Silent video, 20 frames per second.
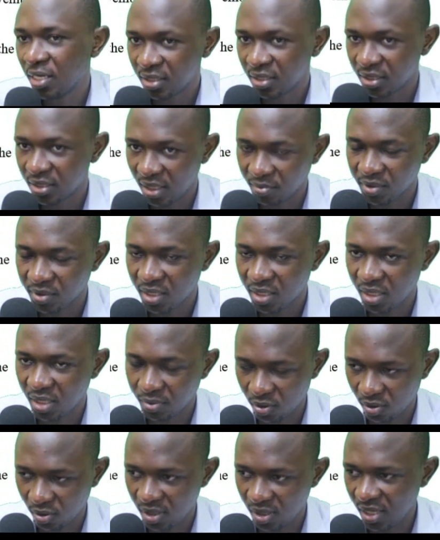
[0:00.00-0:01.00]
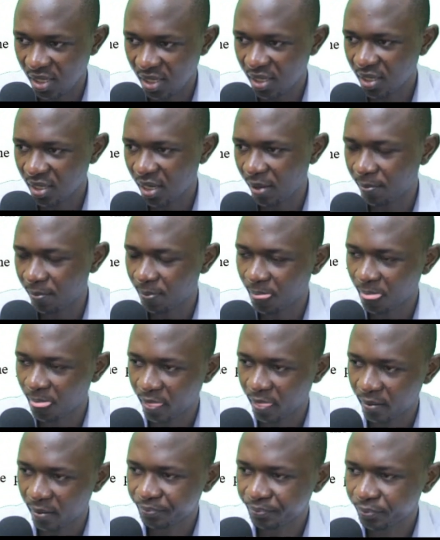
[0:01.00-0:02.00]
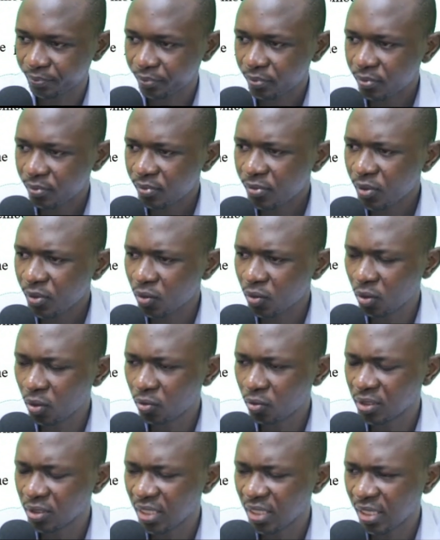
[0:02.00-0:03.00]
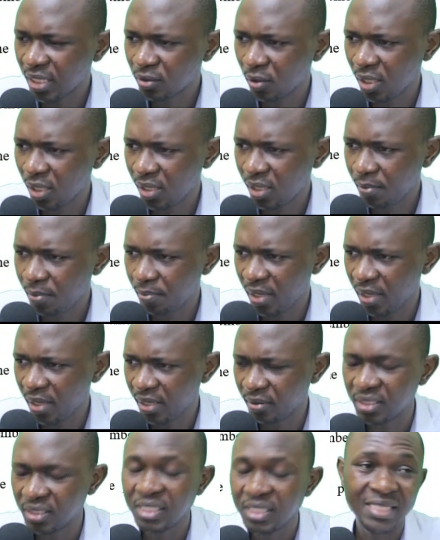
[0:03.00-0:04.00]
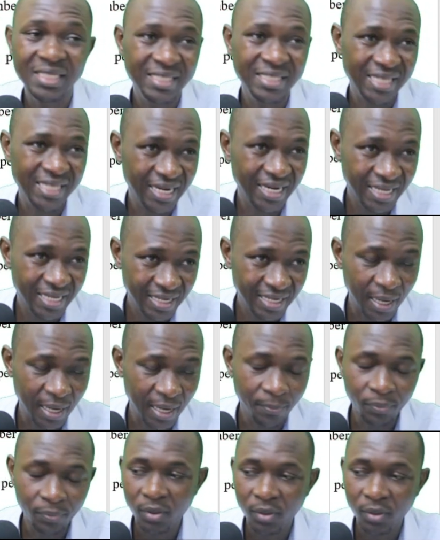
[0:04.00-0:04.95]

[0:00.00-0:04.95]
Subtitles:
Subscription, the income, what was actually paid. Since it's an income,